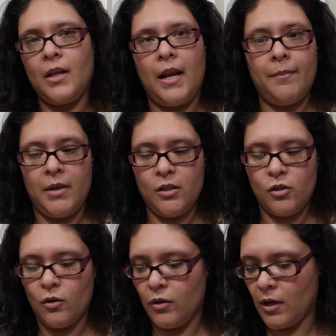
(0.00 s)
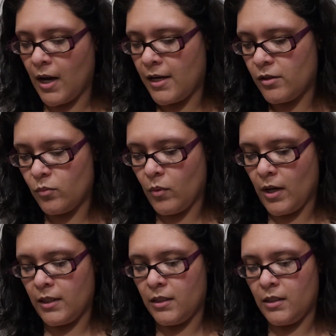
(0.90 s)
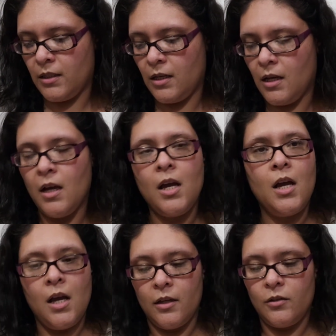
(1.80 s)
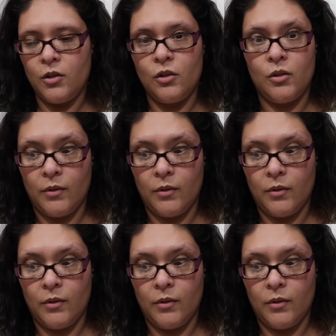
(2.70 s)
let me show you guys what to do